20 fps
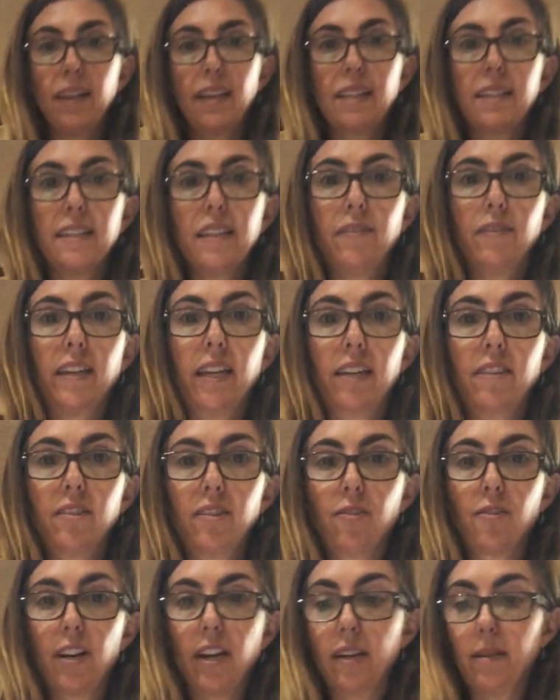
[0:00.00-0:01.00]
that's
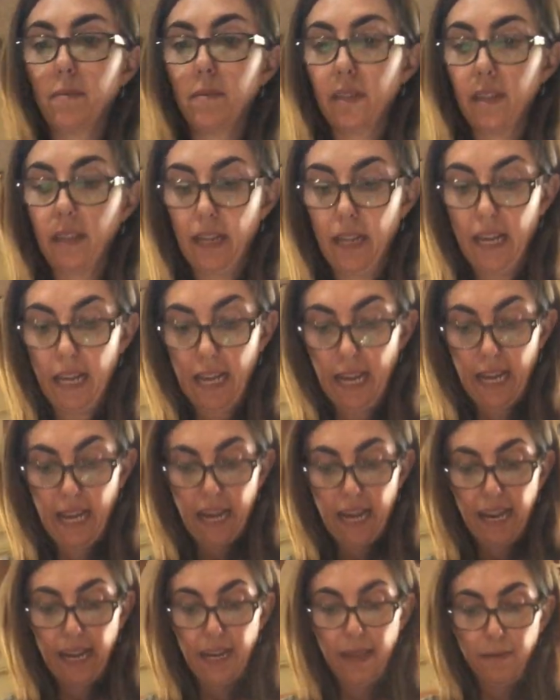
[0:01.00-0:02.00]
700 grams.
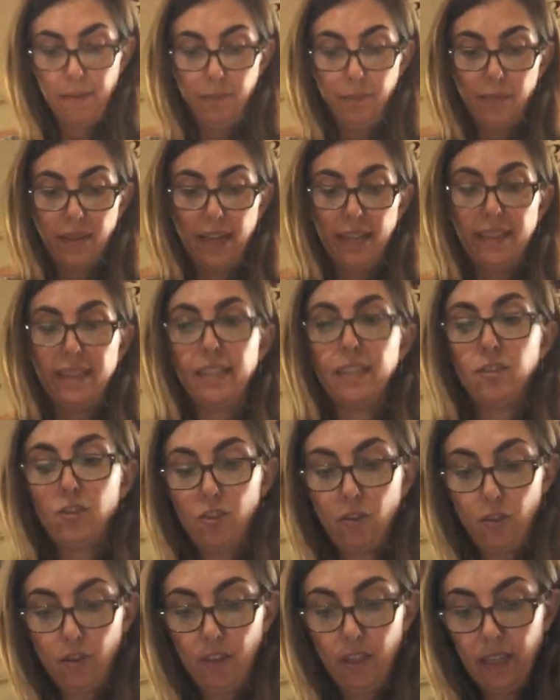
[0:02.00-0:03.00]
And then
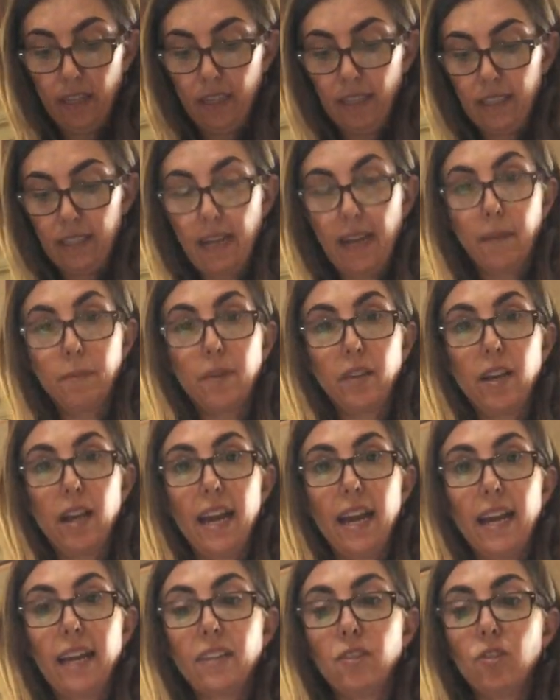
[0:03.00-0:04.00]
to this, I'm going to
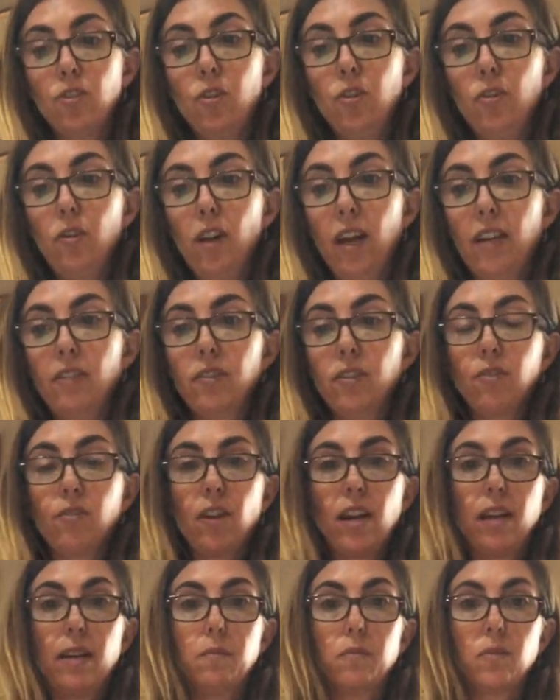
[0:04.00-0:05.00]
add 200
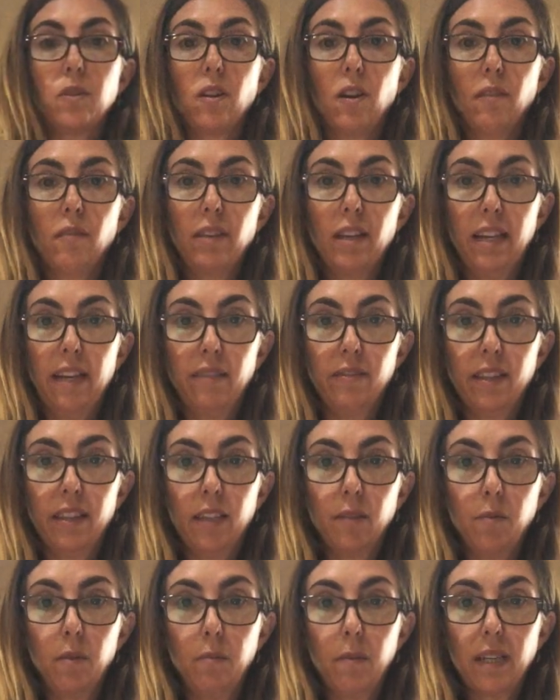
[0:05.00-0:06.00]
grams of the leaven
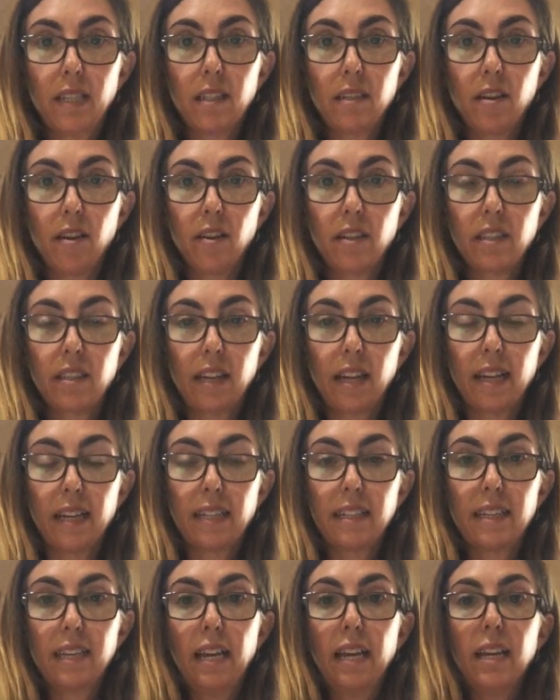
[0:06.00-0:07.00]
that we mixed last
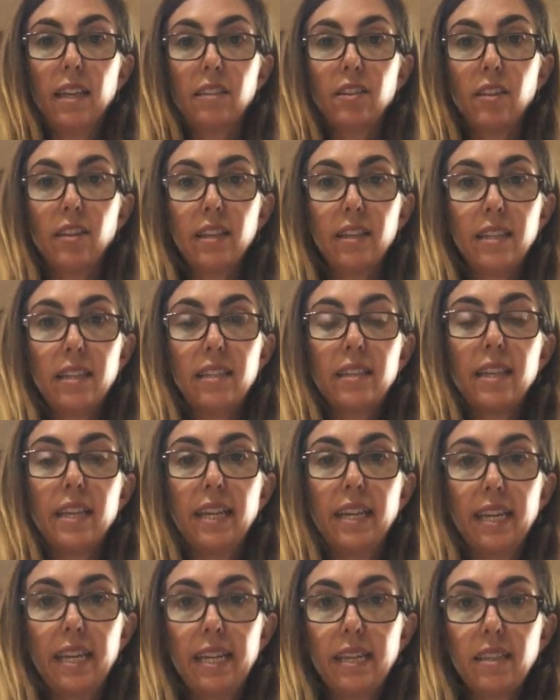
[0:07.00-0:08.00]
night. So this is the
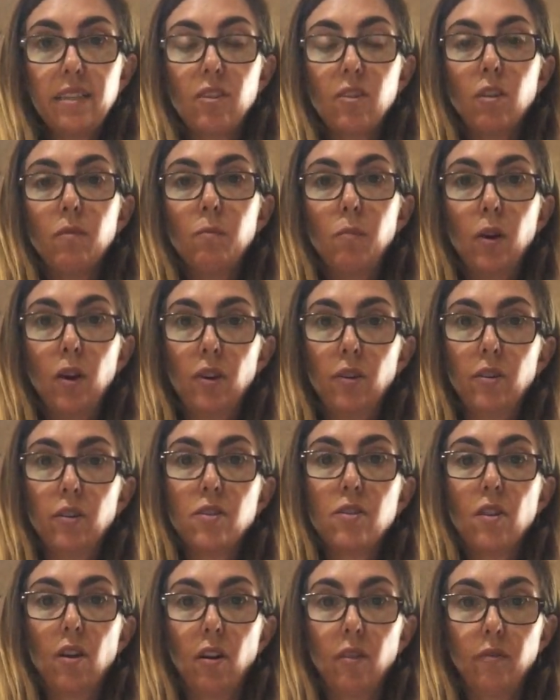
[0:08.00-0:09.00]
yeast
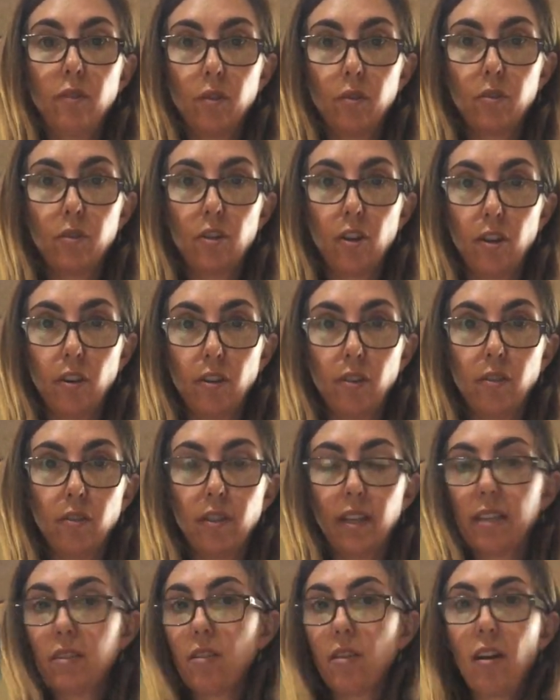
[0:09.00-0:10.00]
component of your dough.
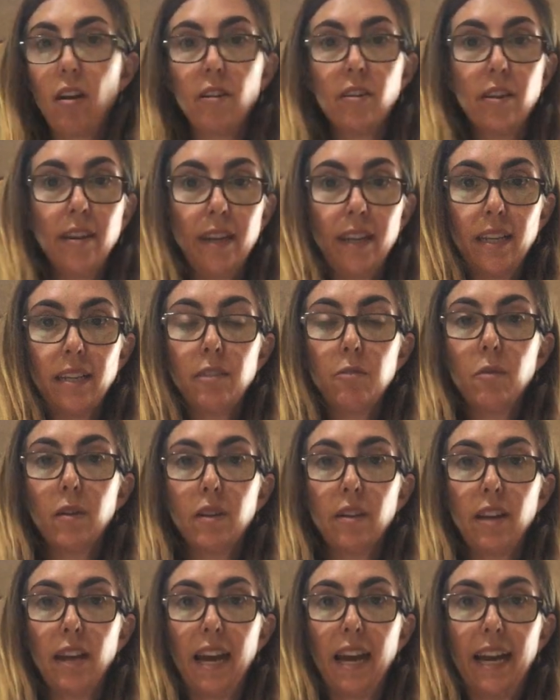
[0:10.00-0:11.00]
That's the only yeast we're
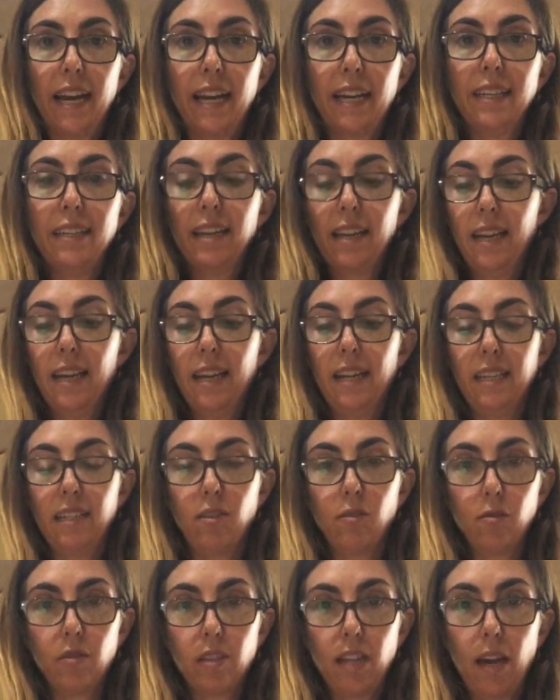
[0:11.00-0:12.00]
going to add, is
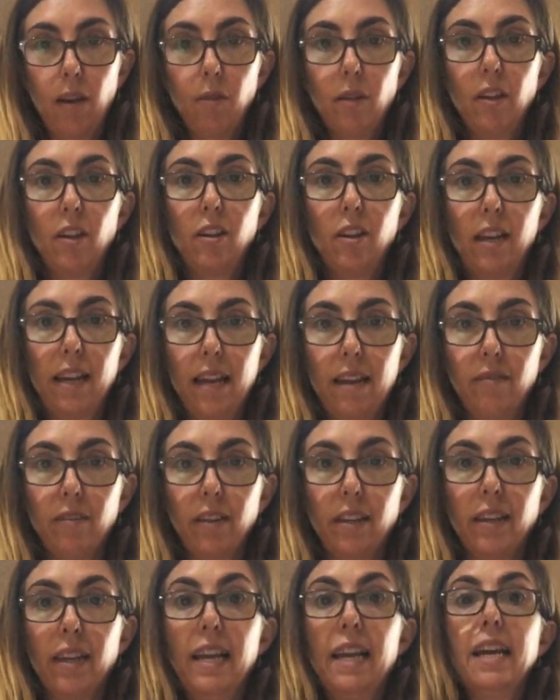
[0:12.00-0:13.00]
your sourdough
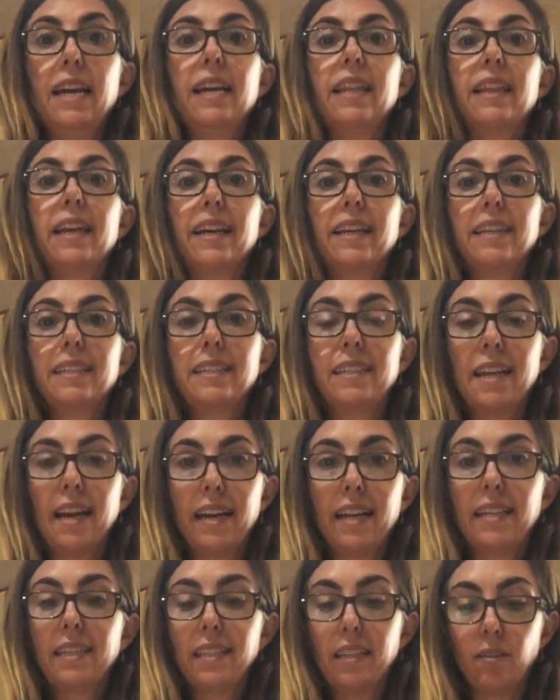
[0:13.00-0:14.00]
leaven. That is
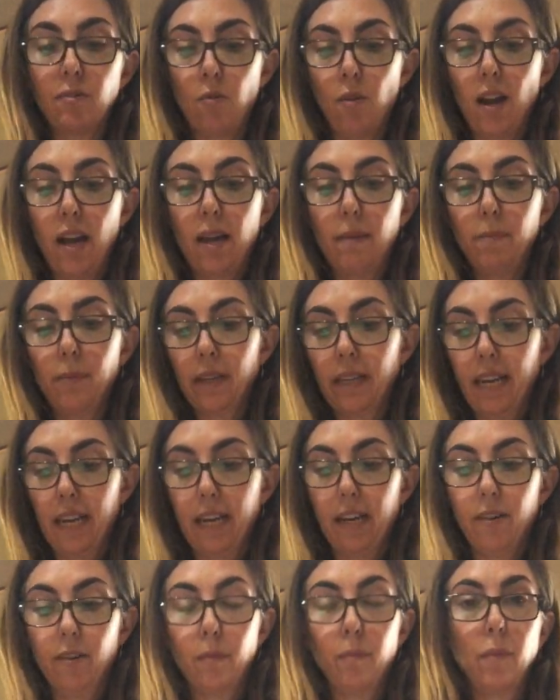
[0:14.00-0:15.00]
nice and ripe and
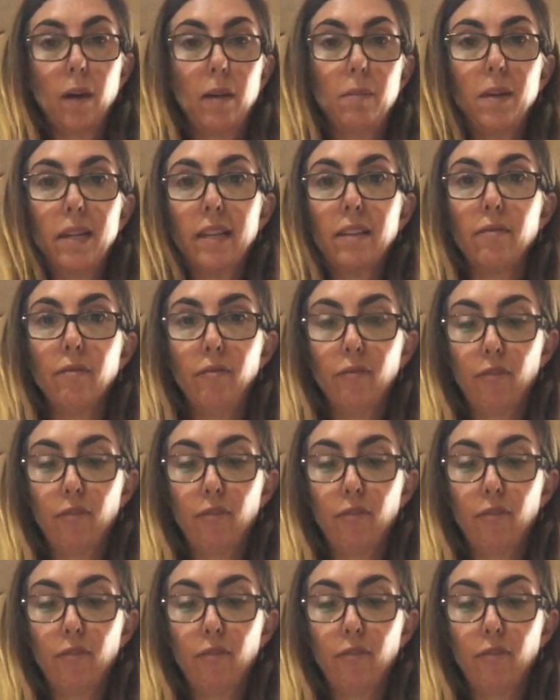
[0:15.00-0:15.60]
air and bubbly and